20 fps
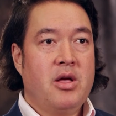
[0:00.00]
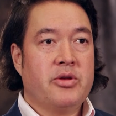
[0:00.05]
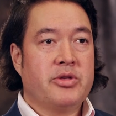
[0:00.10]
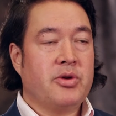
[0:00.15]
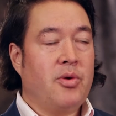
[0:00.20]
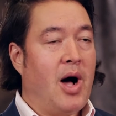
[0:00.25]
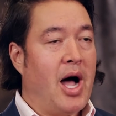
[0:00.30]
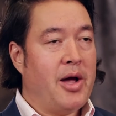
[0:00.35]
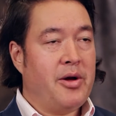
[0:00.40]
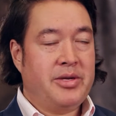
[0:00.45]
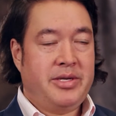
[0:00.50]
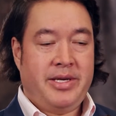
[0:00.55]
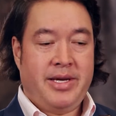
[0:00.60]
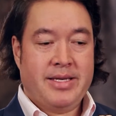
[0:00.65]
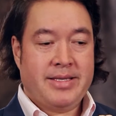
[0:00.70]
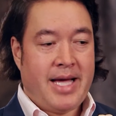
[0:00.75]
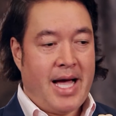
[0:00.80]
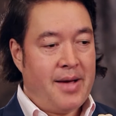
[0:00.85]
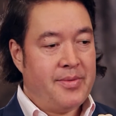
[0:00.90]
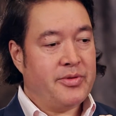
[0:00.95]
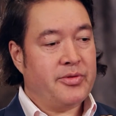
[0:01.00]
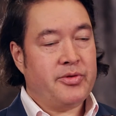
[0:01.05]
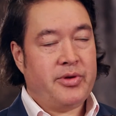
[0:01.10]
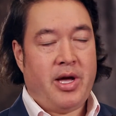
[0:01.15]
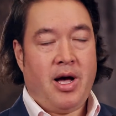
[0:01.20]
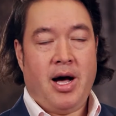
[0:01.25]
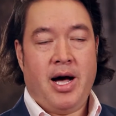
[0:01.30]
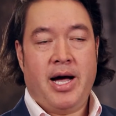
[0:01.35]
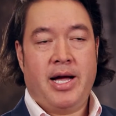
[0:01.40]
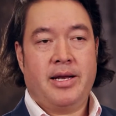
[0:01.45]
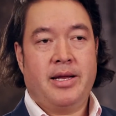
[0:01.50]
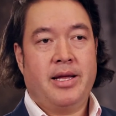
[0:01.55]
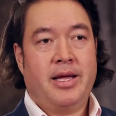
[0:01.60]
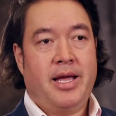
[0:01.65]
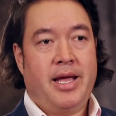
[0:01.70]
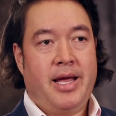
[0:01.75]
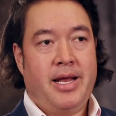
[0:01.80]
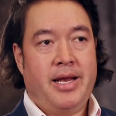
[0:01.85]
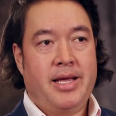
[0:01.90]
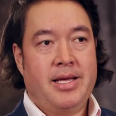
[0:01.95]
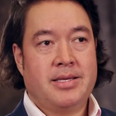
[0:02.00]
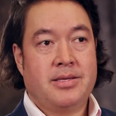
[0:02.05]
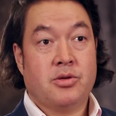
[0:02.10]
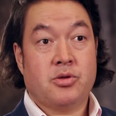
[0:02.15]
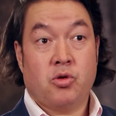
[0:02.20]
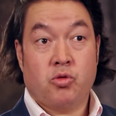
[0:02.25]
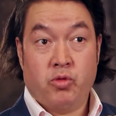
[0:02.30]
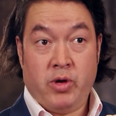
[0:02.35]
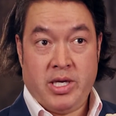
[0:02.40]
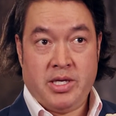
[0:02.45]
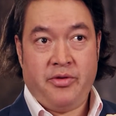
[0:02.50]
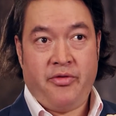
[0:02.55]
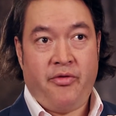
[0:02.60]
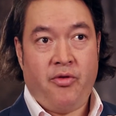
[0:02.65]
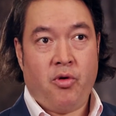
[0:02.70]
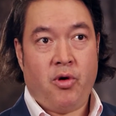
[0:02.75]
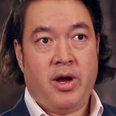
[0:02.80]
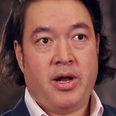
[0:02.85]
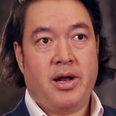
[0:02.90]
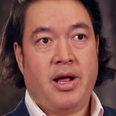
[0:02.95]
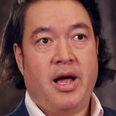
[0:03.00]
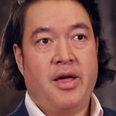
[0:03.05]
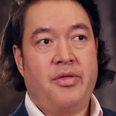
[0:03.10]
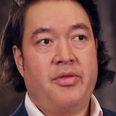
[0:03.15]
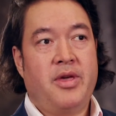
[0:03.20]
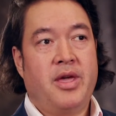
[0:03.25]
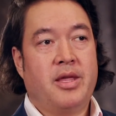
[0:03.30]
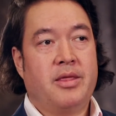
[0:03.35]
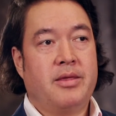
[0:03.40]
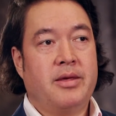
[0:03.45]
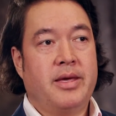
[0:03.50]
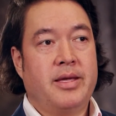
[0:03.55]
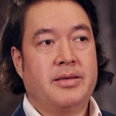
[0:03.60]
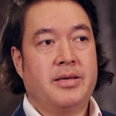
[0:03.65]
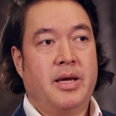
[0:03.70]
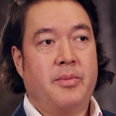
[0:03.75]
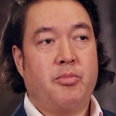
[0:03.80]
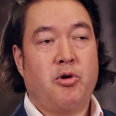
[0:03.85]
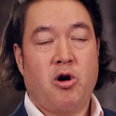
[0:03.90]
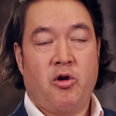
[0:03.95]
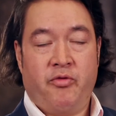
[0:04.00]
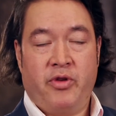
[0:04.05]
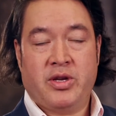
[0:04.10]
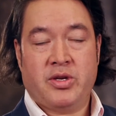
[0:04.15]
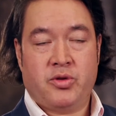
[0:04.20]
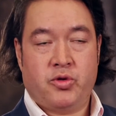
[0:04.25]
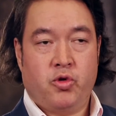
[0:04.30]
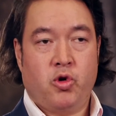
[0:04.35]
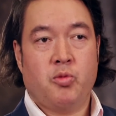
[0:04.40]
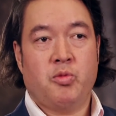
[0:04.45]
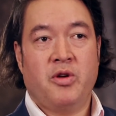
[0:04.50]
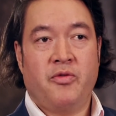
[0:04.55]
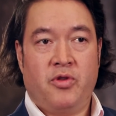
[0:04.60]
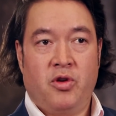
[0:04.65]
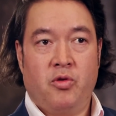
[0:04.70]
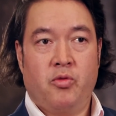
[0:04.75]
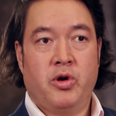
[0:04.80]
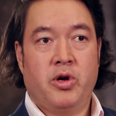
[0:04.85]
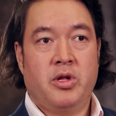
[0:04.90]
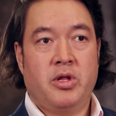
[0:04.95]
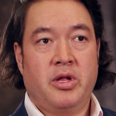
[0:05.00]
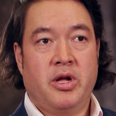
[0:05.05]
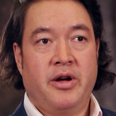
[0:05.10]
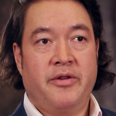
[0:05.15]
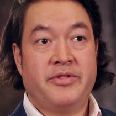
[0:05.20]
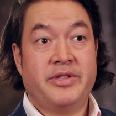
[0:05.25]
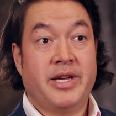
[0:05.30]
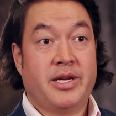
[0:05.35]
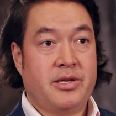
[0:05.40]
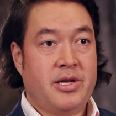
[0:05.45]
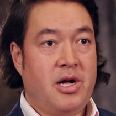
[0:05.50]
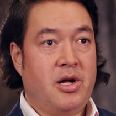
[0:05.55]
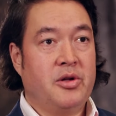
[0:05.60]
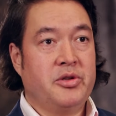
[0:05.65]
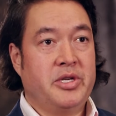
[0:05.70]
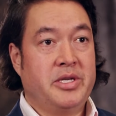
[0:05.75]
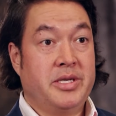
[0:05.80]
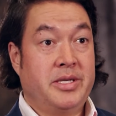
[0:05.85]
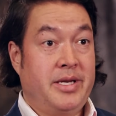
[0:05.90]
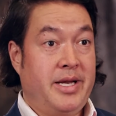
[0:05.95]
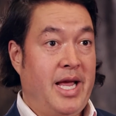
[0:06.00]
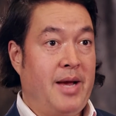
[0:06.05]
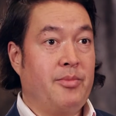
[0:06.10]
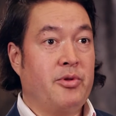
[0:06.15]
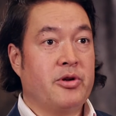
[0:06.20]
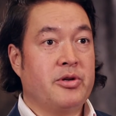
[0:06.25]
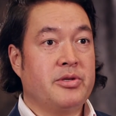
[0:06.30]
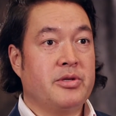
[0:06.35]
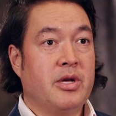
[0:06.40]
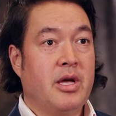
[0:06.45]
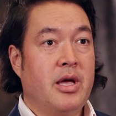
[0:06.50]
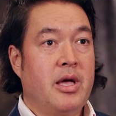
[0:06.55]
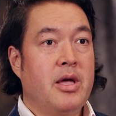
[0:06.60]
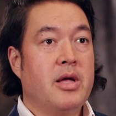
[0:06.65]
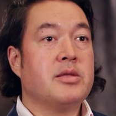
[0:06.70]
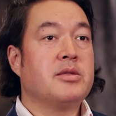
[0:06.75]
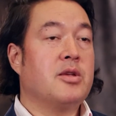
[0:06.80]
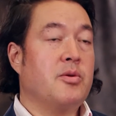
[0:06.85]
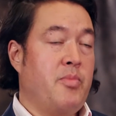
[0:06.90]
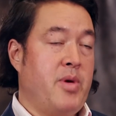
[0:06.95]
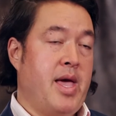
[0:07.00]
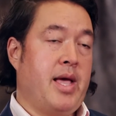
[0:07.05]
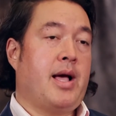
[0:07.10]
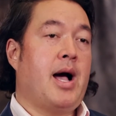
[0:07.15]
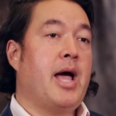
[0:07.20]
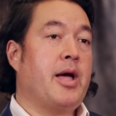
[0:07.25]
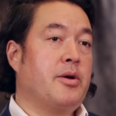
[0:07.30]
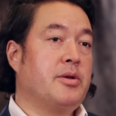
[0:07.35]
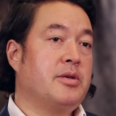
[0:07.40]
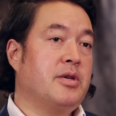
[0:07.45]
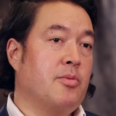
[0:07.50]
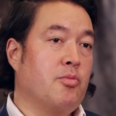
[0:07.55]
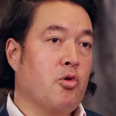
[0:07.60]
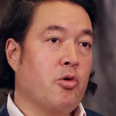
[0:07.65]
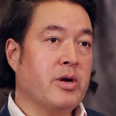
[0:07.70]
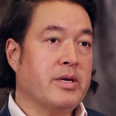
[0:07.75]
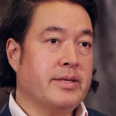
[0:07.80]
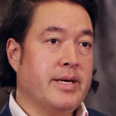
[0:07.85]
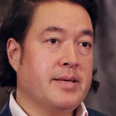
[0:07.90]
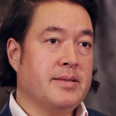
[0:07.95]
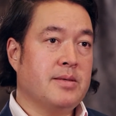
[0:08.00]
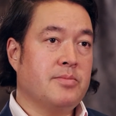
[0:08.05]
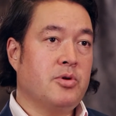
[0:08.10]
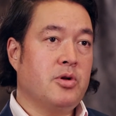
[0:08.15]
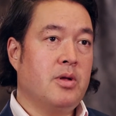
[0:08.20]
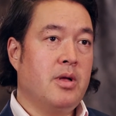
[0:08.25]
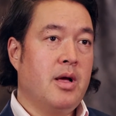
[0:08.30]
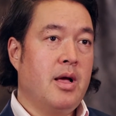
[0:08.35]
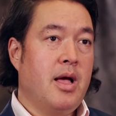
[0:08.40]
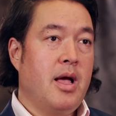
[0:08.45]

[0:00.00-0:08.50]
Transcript: So IoT is absolutely hot. It is. There's a reason for it. I think that it's a perfect storm, if you will, of technologies and enablers to make IoT more accessible.